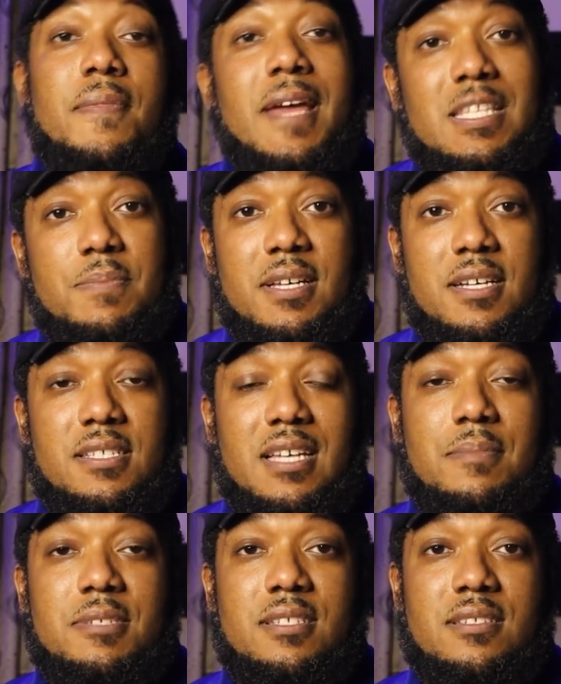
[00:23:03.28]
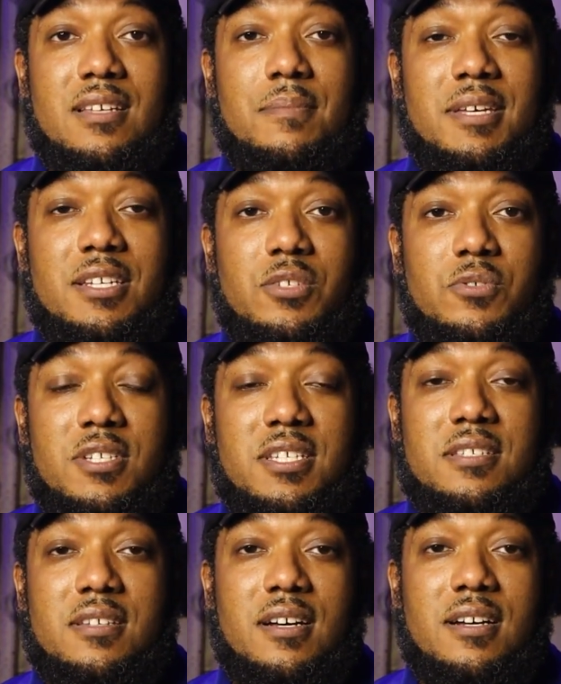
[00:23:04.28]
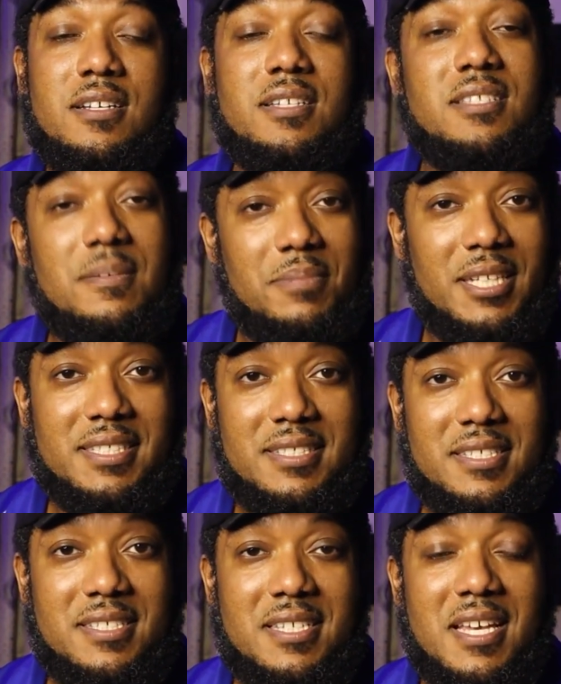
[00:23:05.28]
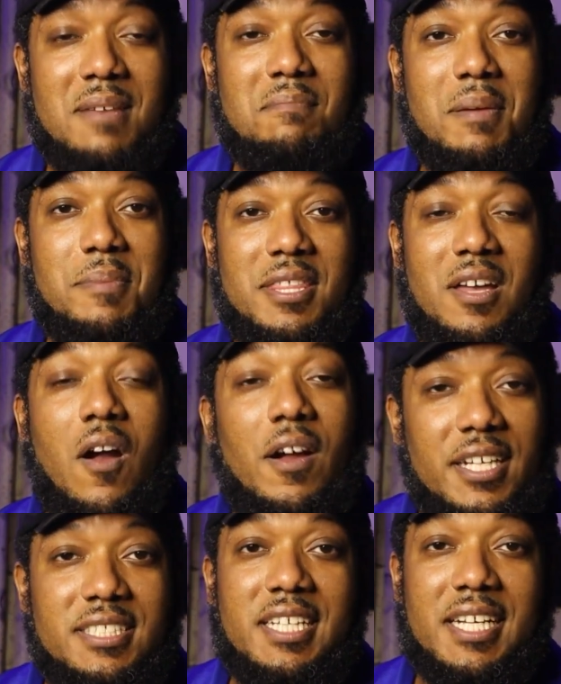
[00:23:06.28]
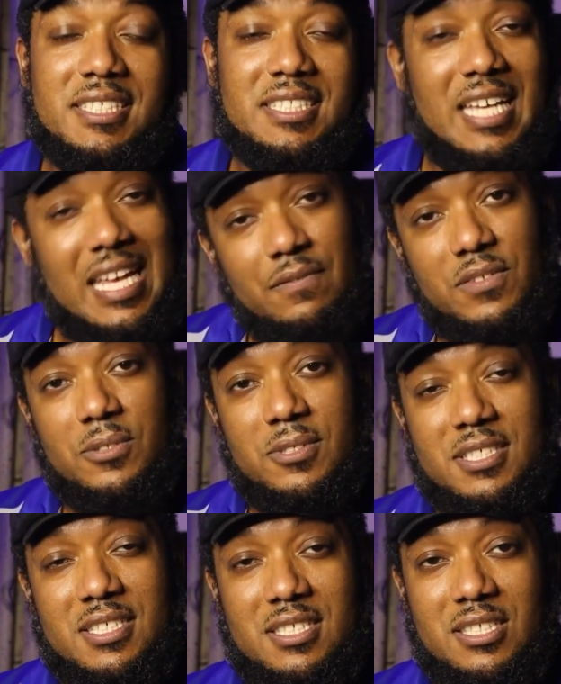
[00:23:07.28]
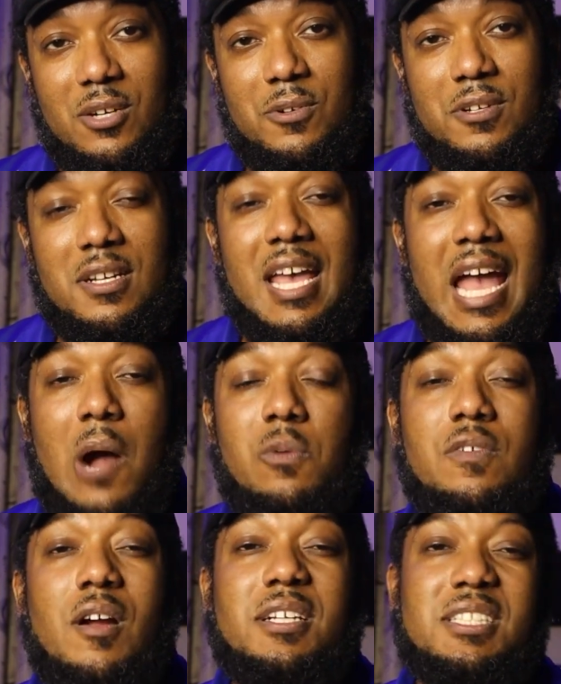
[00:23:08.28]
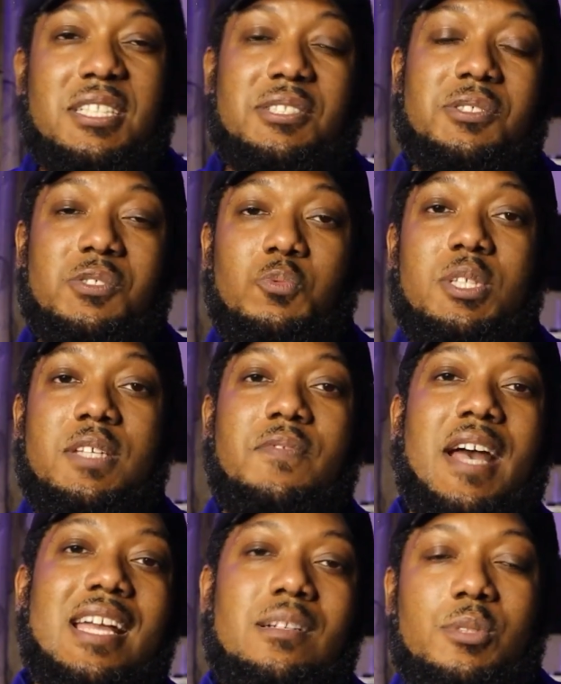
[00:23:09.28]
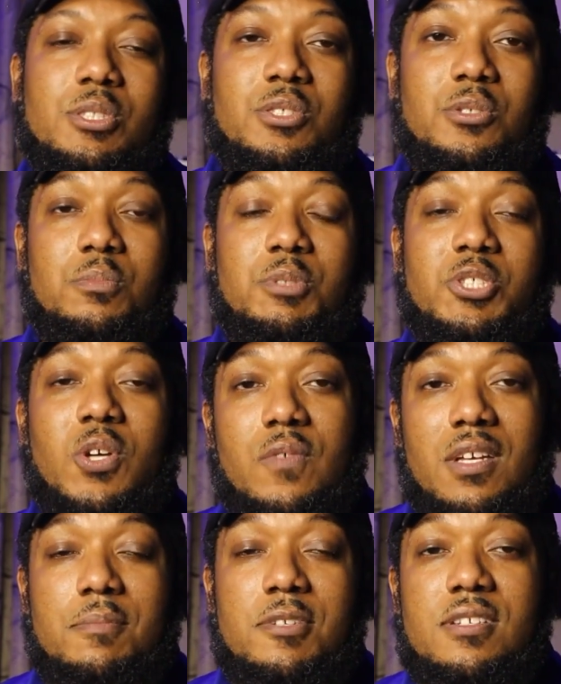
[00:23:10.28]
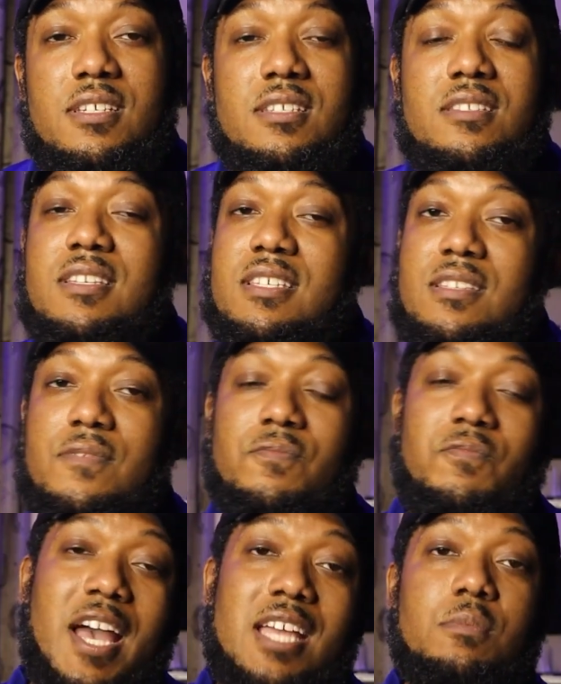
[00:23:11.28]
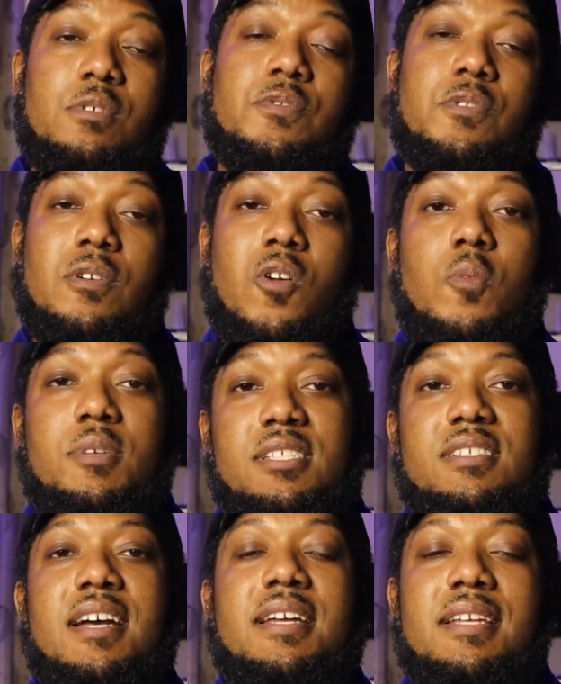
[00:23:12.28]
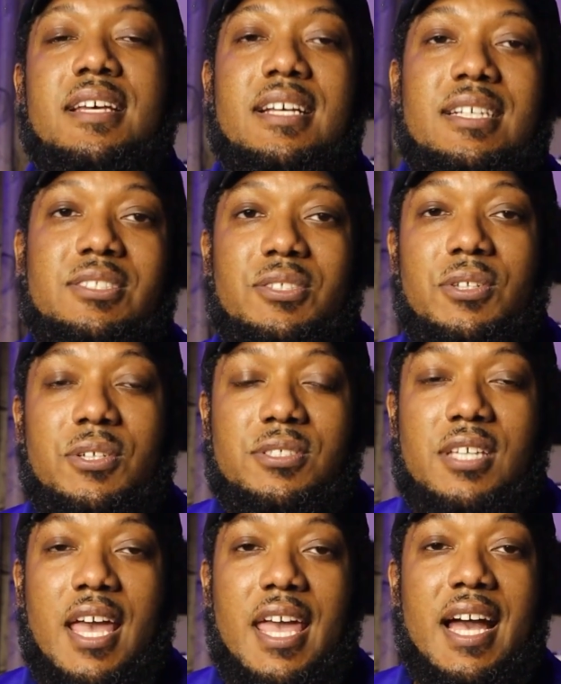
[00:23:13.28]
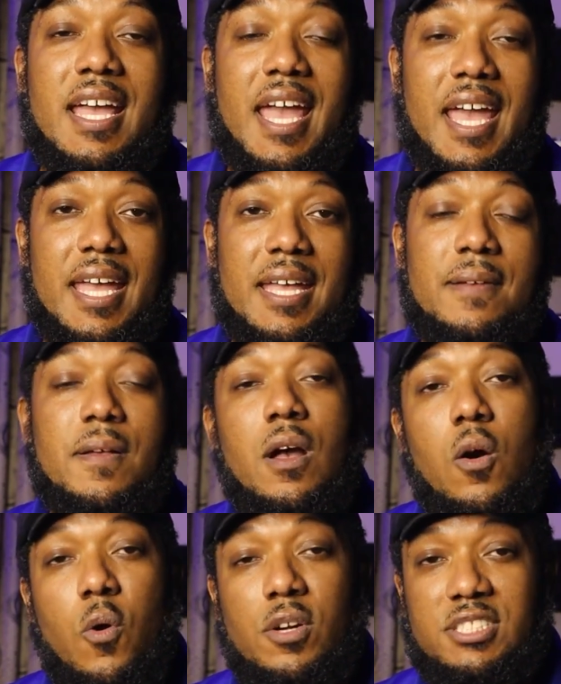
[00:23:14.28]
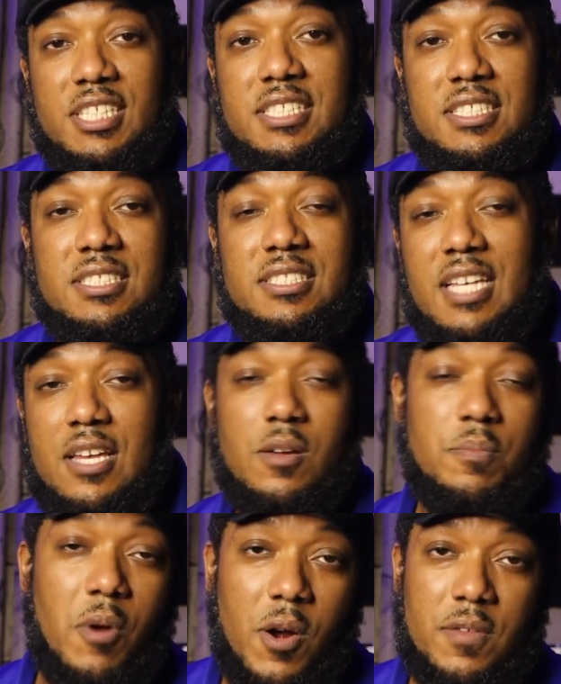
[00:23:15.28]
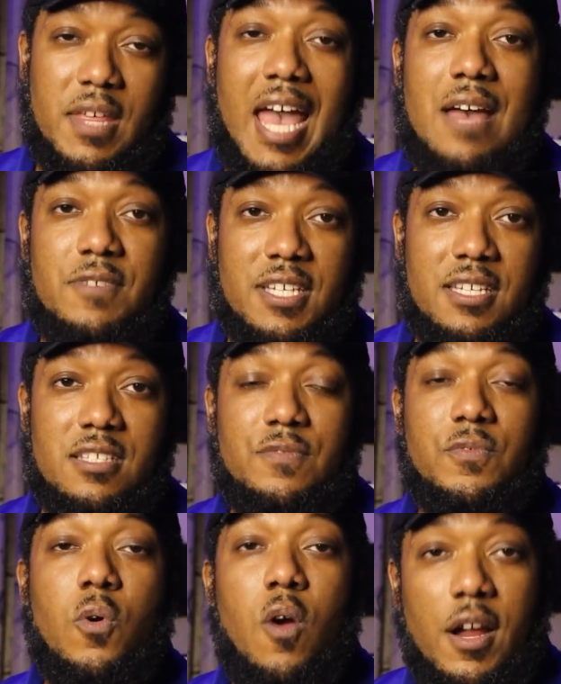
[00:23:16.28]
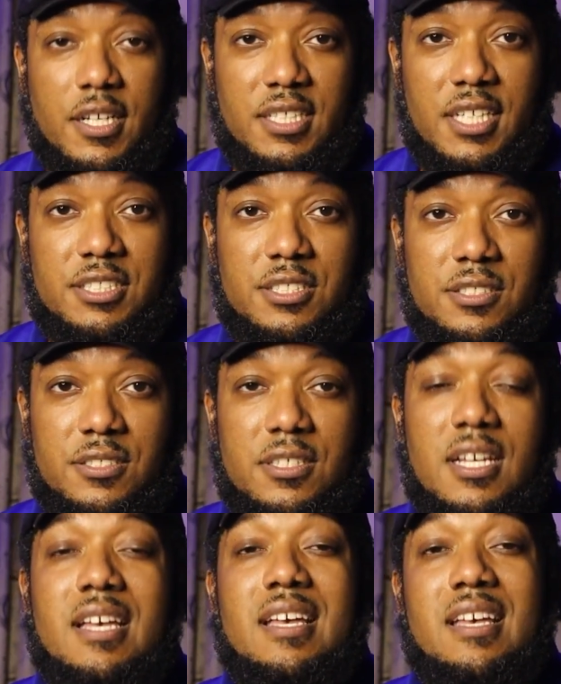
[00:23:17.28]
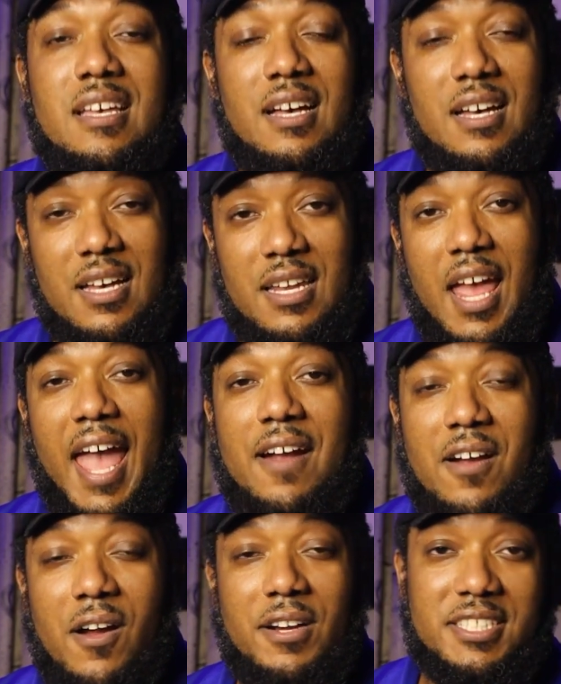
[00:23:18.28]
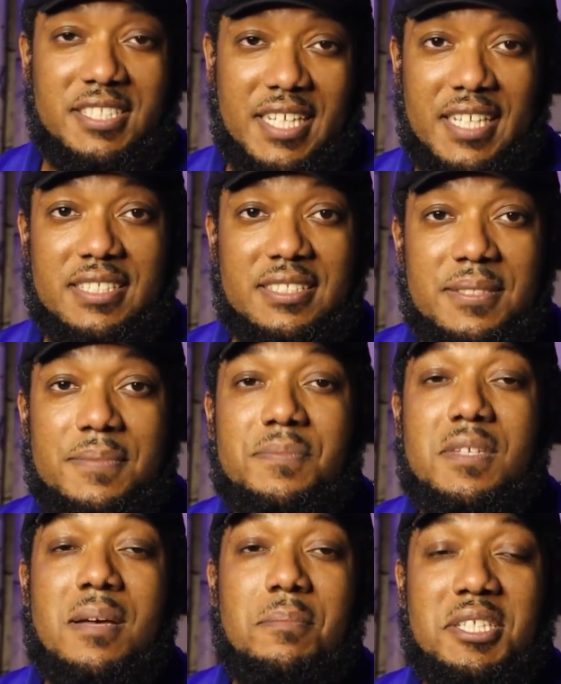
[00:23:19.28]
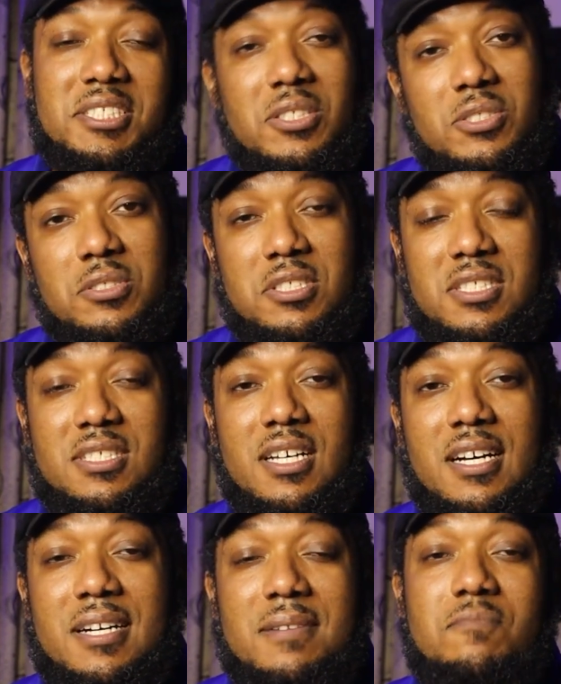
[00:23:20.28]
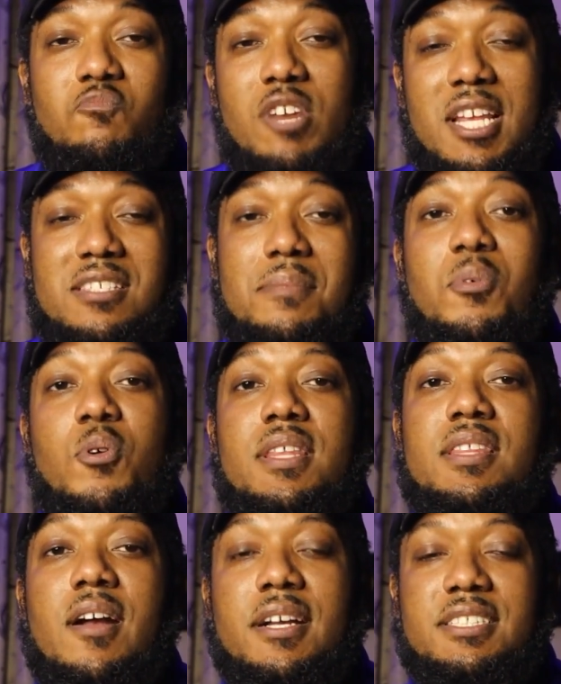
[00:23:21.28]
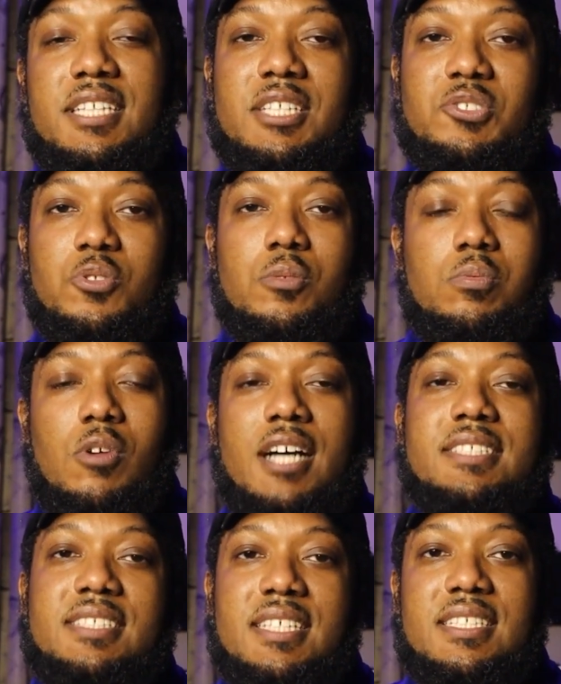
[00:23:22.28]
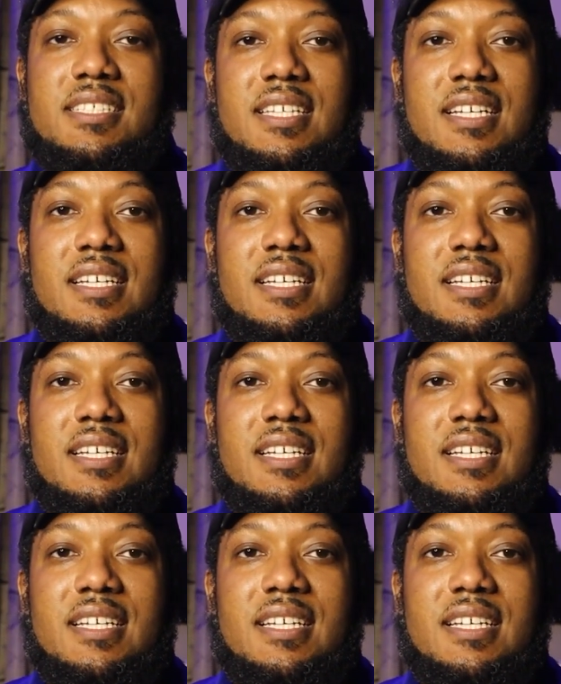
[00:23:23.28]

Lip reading: That's because obviously some industries, some places, maybe the architect's influence is lowered. However, architecture is really valuable to preserving communities. It's valuable for urban design. So there's AIA organizations that are part of the advocates for architecture and architects, but it's also just really supporting the architectural process.